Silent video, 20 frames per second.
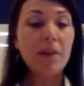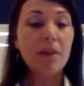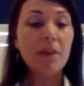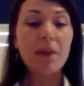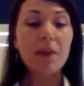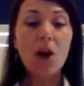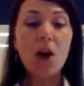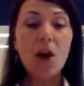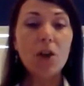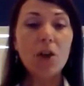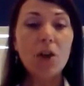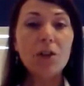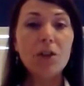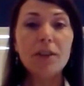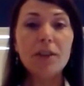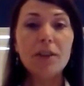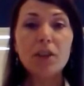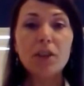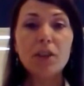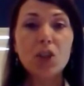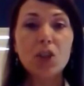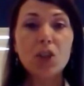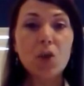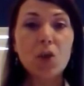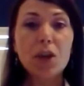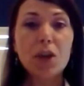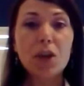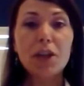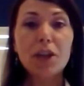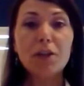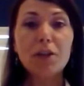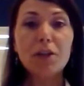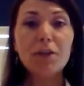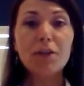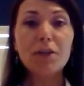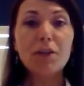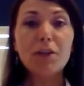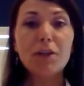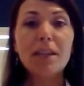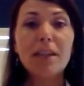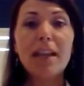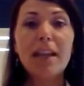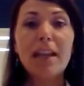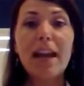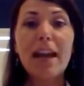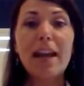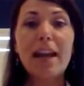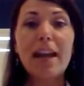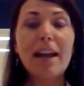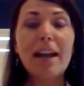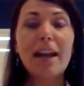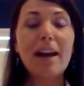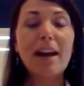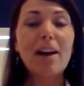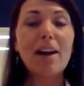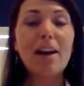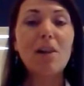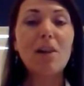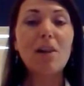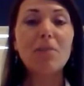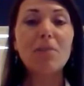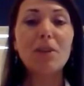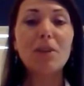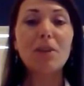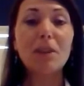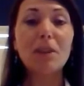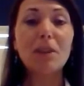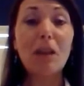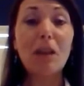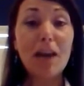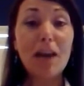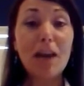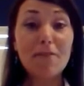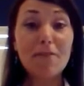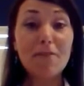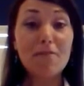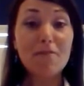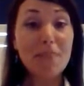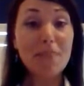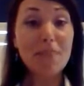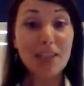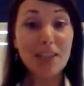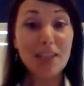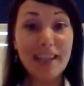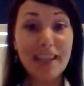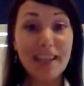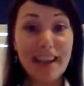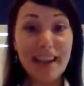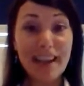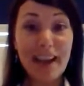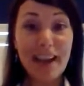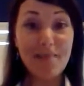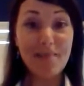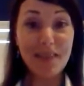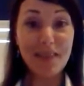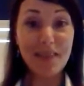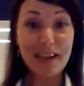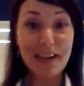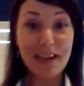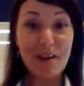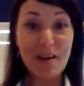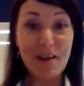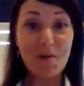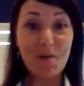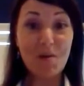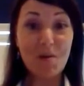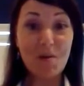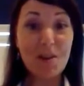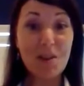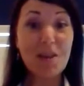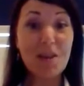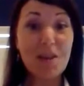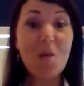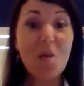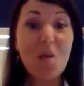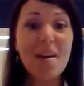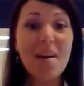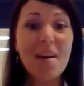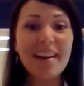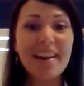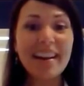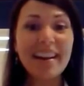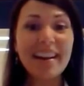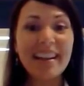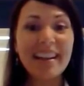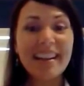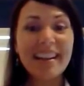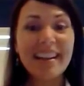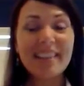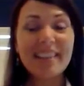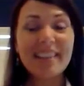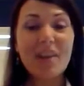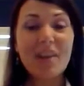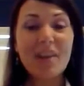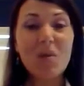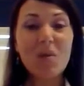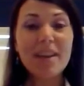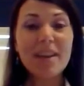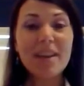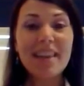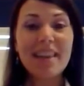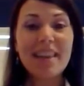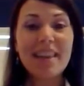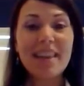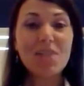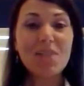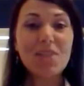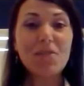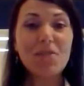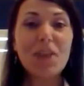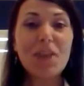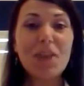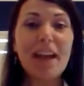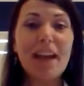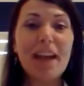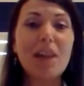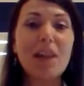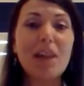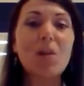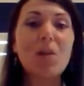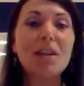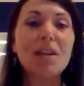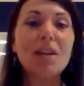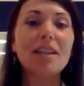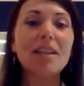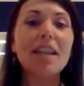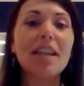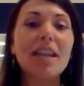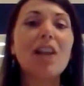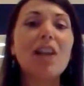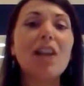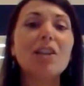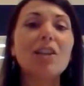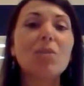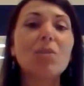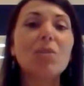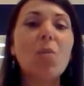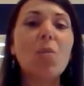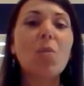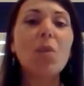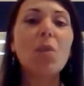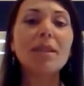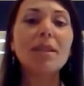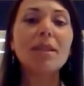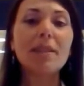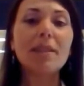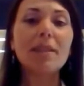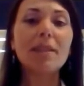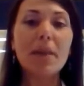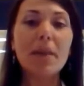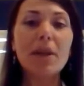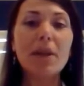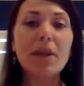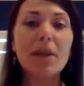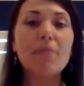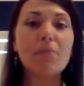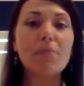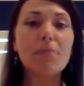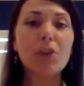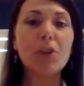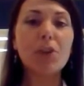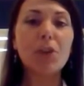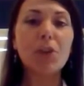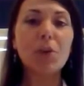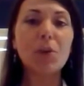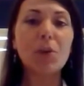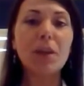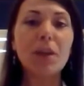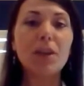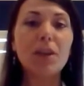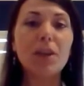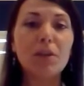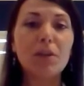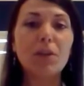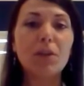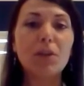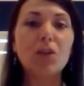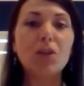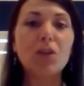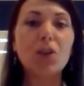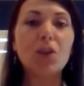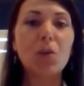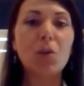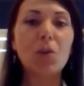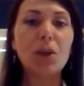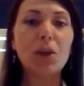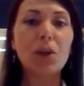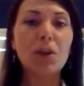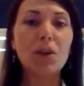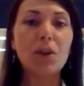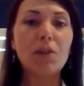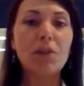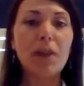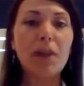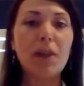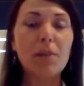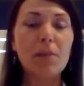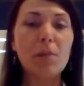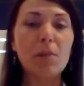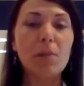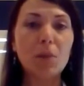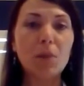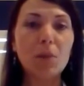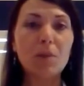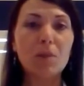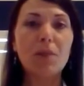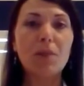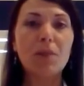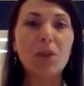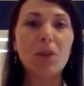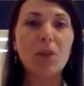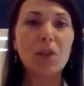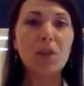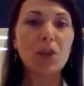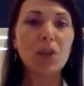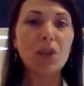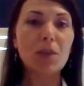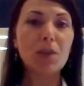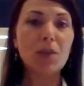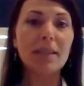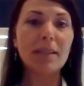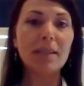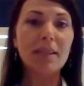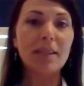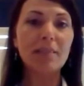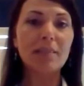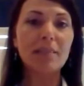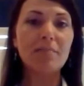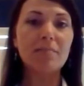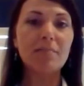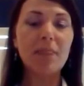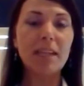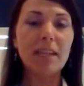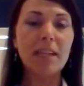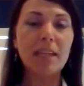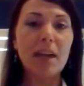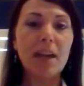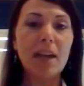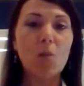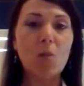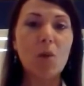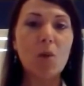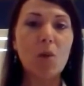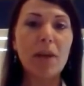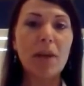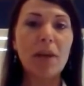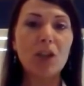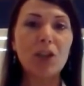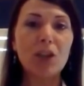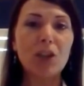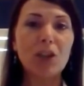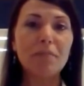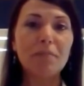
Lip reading: although this is a short interview today, there's a lot of information that came in here really quick. So I want to thank you for that. And I want you to tell us what's coming up for you in the future, where you can invite people if they're interested in finding out more about you.